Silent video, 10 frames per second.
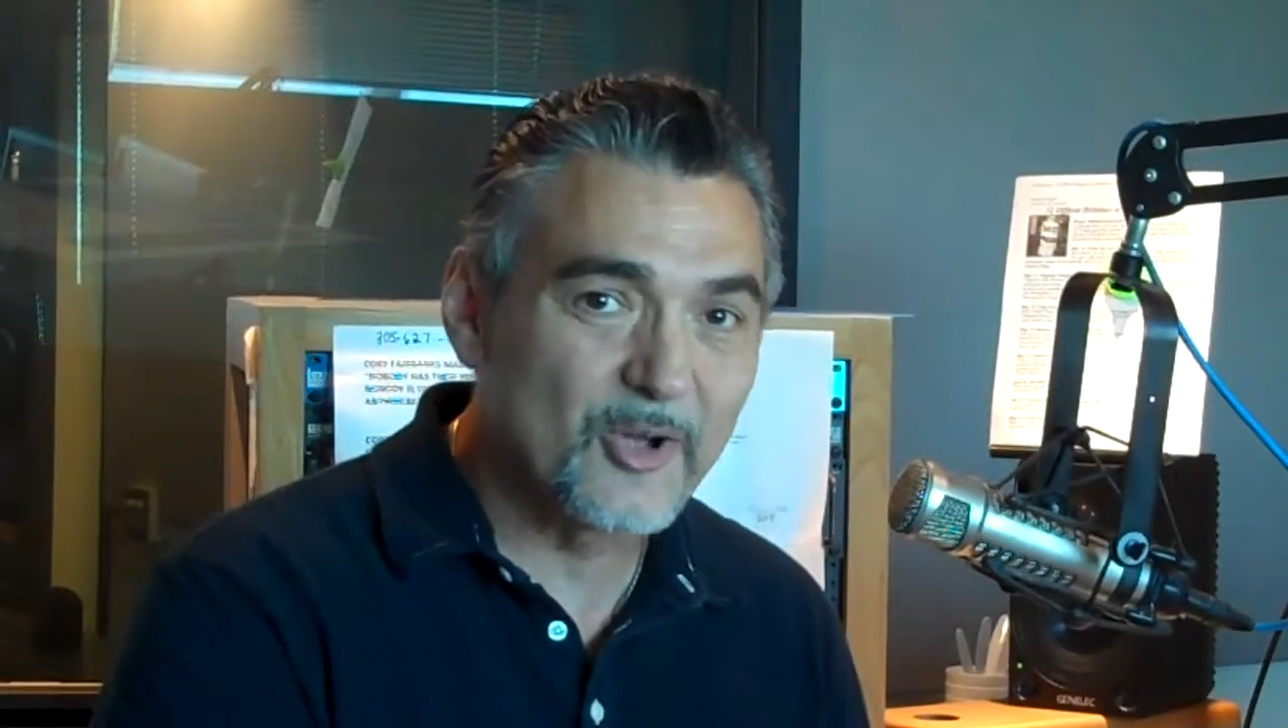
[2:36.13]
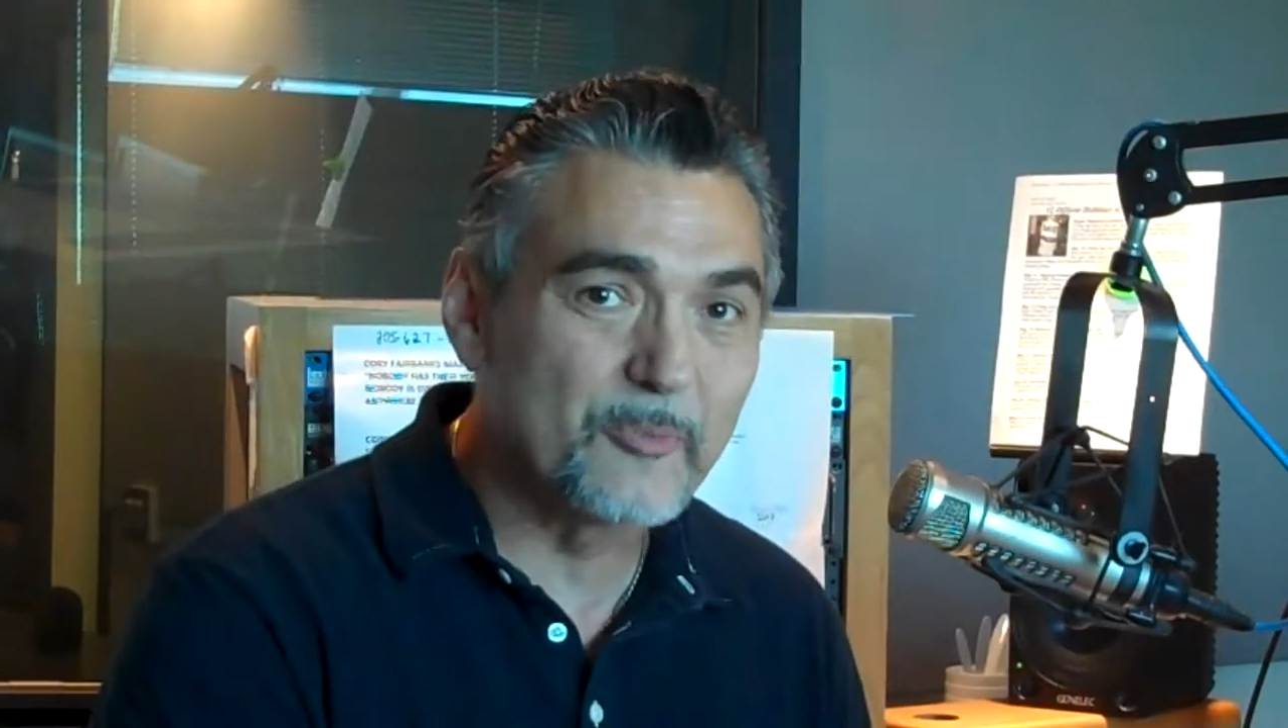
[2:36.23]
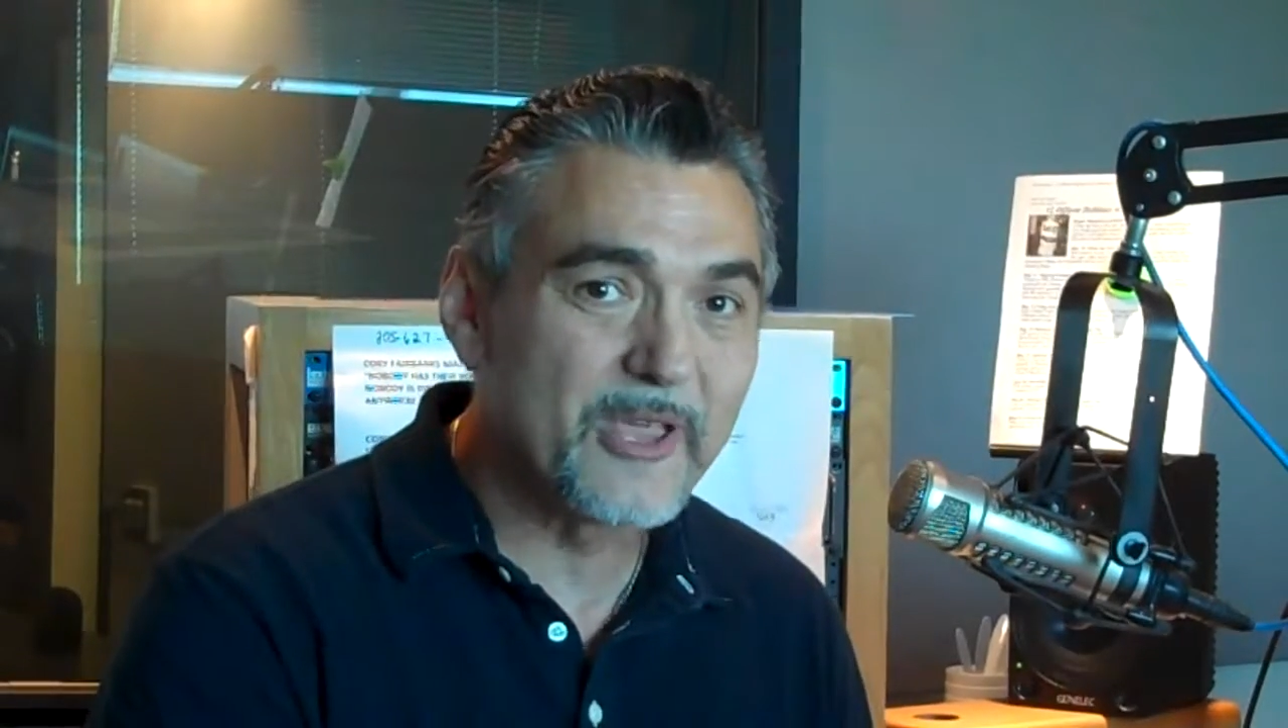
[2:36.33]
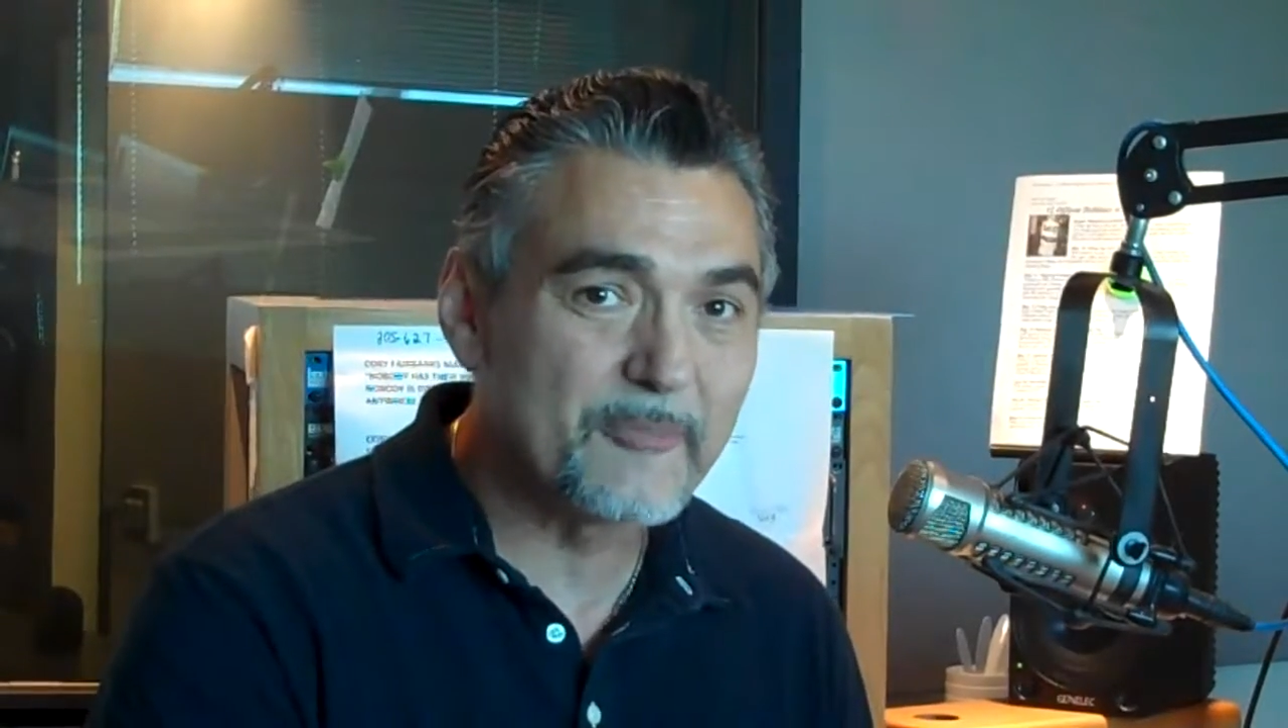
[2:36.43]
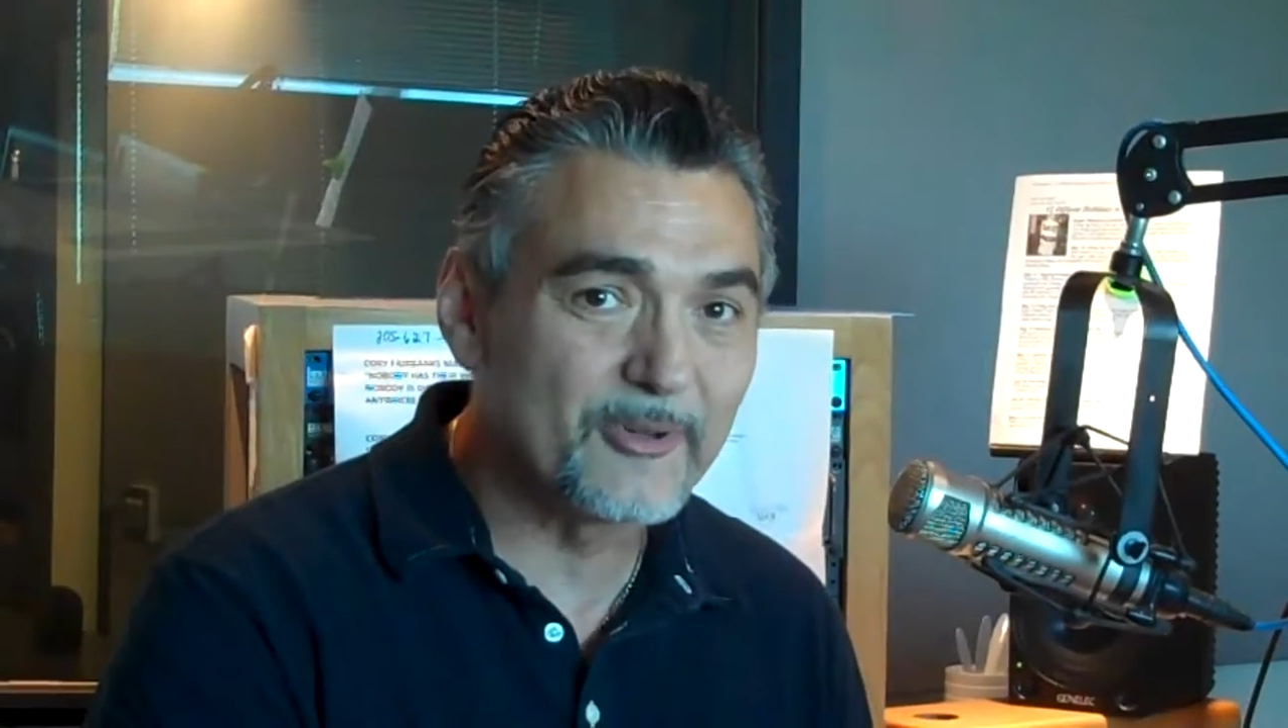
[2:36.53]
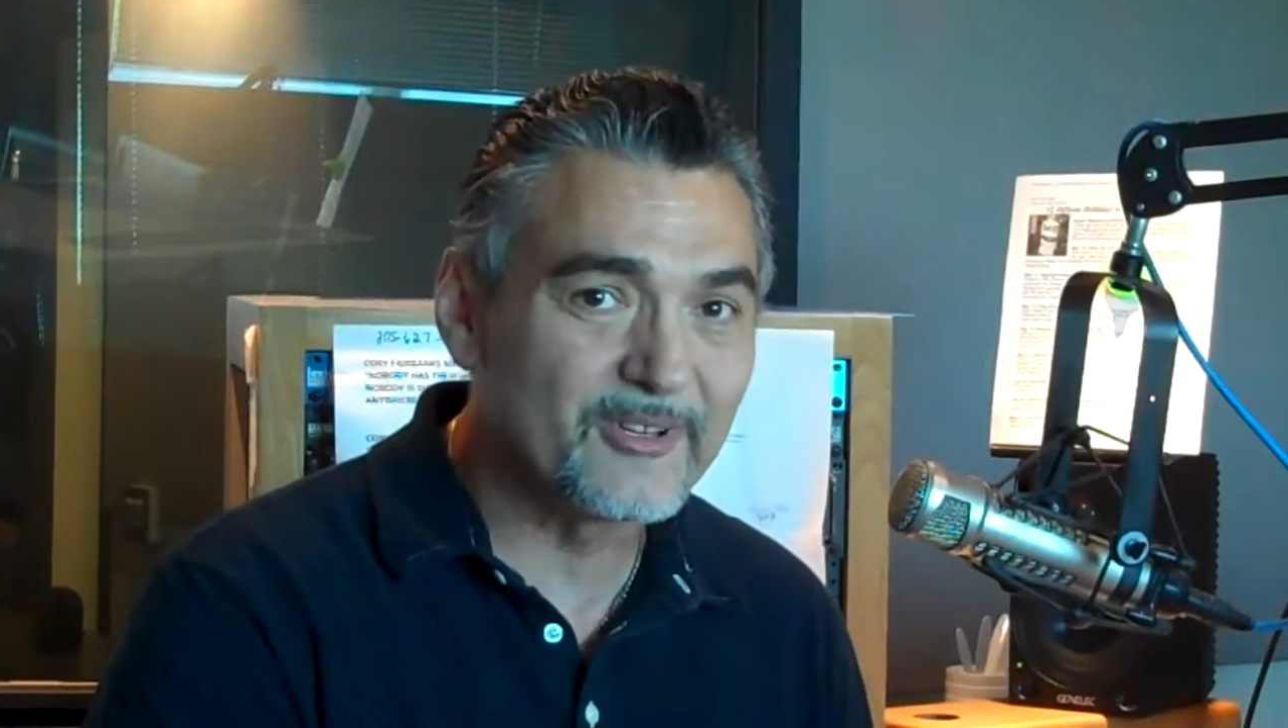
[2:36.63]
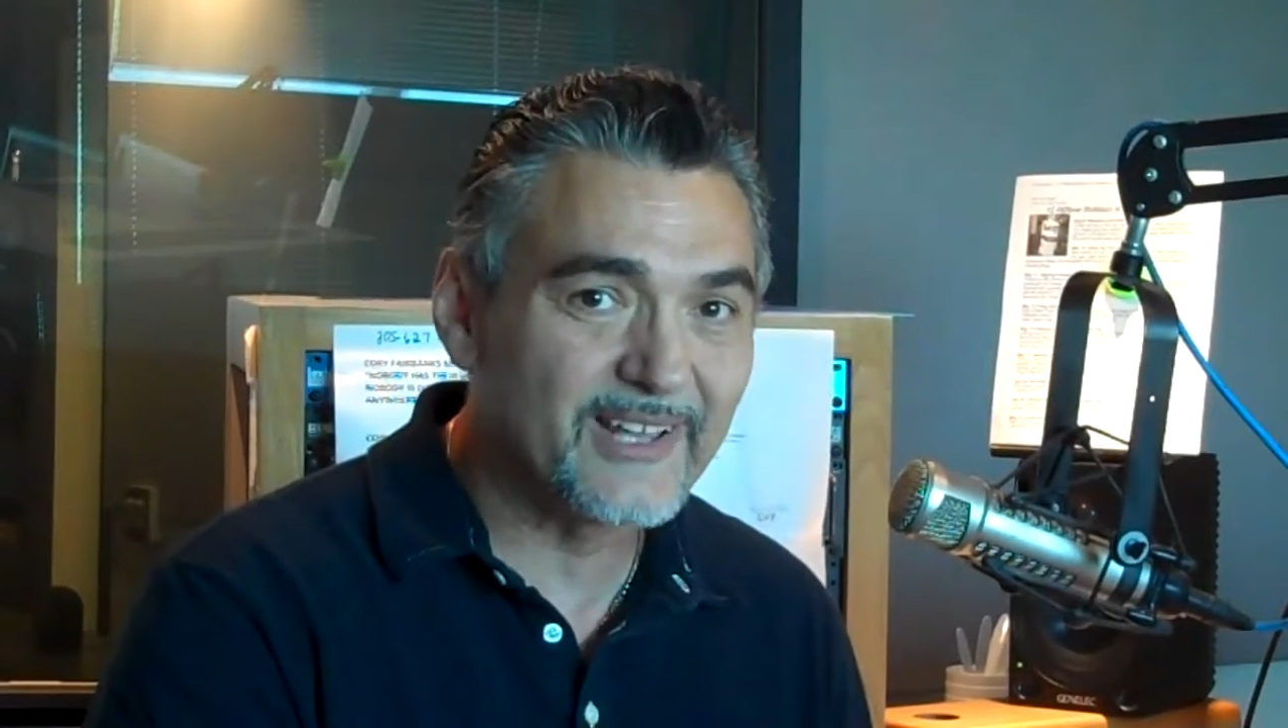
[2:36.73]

old people,